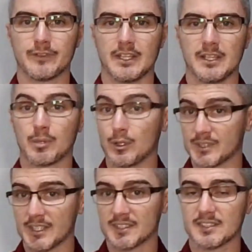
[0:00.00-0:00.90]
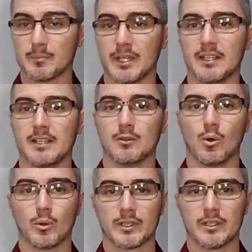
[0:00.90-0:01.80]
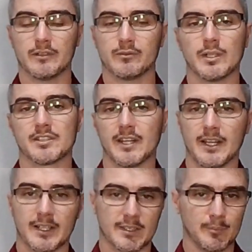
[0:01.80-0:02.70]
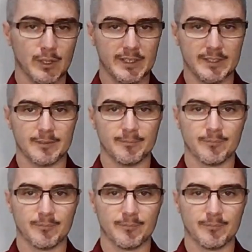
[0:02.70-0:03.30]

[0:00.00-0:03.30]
the processes appear in order of which they are completed.